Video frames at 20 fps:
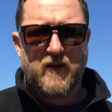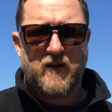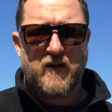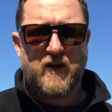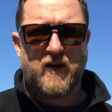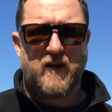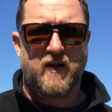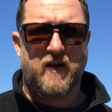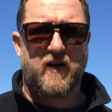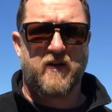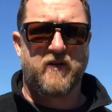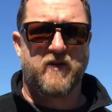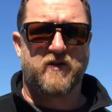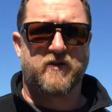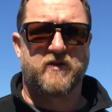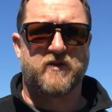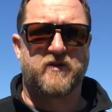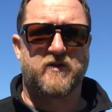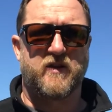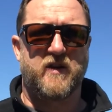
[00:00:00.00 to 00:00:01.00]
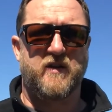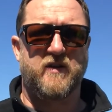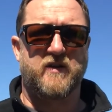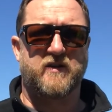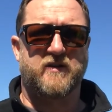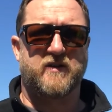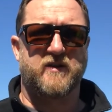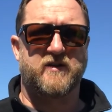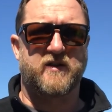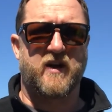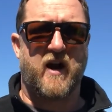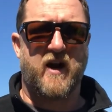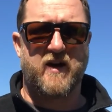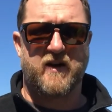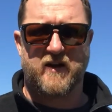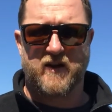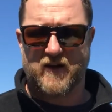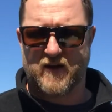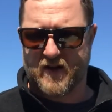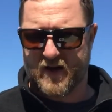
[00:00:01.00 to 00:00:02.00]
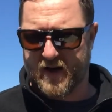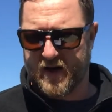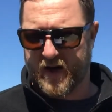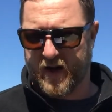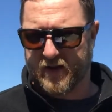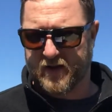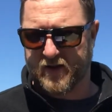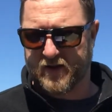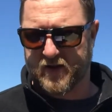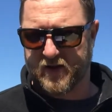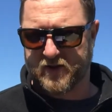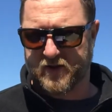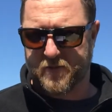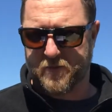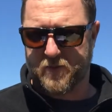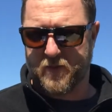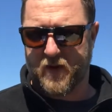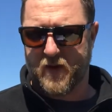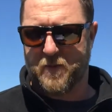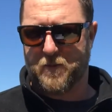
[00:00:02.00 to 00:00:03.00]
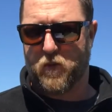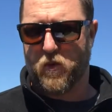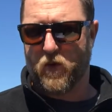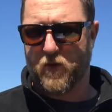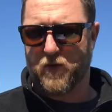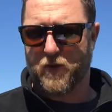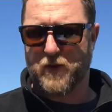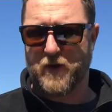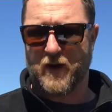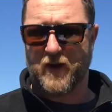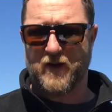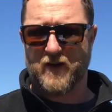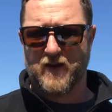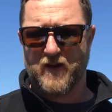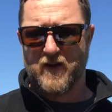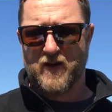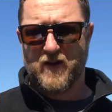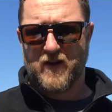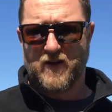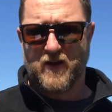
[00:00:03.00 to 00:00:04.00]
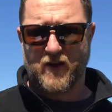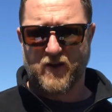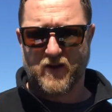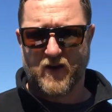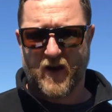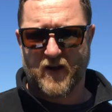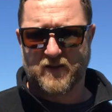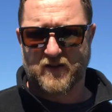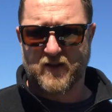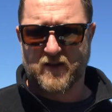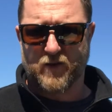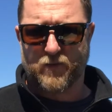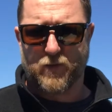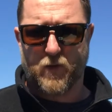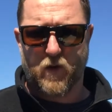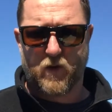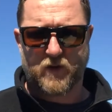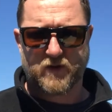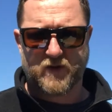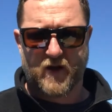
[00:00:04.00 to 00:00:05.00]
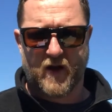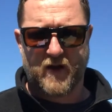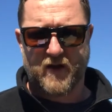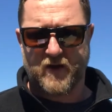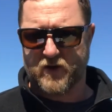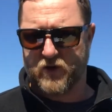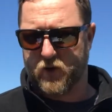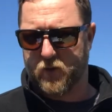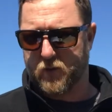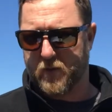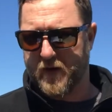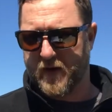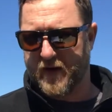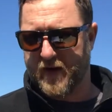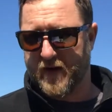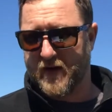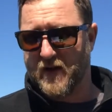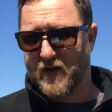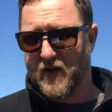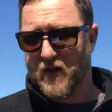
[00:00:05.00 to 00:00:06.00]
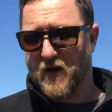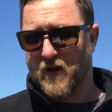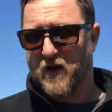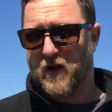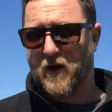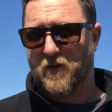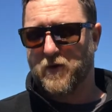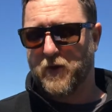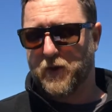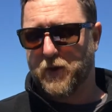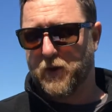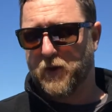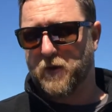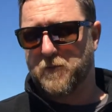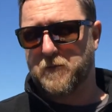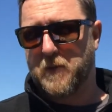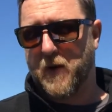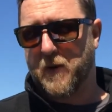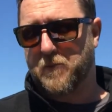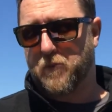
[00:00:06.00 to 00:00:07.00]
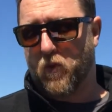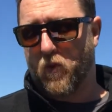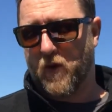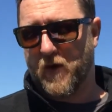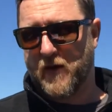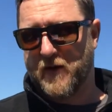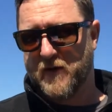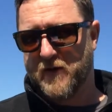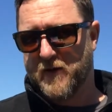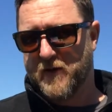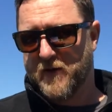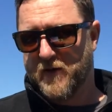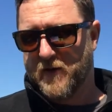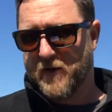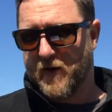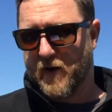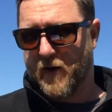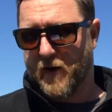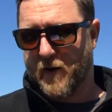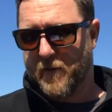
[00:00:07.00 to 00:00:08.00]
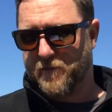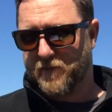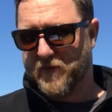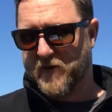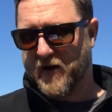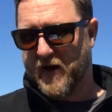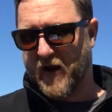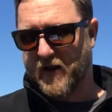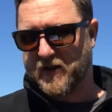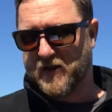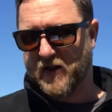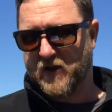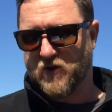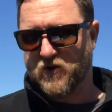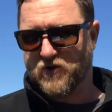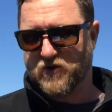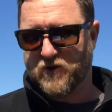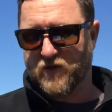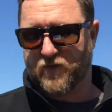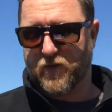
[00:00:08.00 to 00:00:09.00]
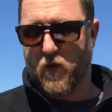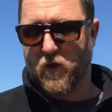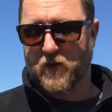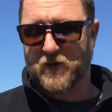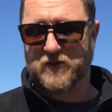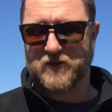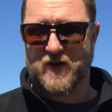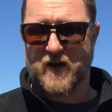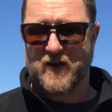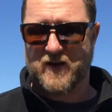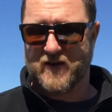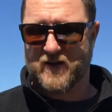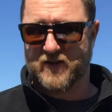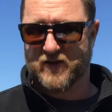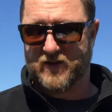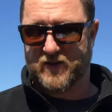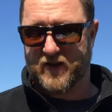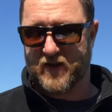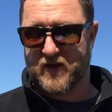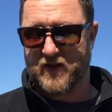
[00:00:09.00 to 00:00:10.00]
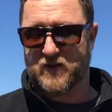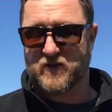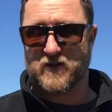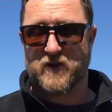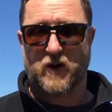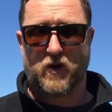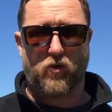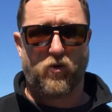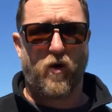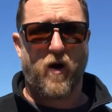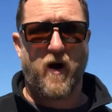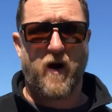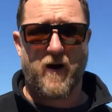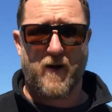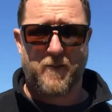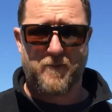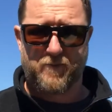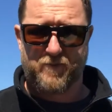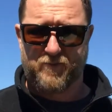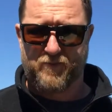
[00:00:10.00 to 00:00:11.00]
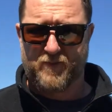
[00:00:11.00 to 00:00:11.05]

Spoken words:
in this society. And I think that's an important thing that you guys need to focus on in your reading. The third big point that I think you should focus on is the crime.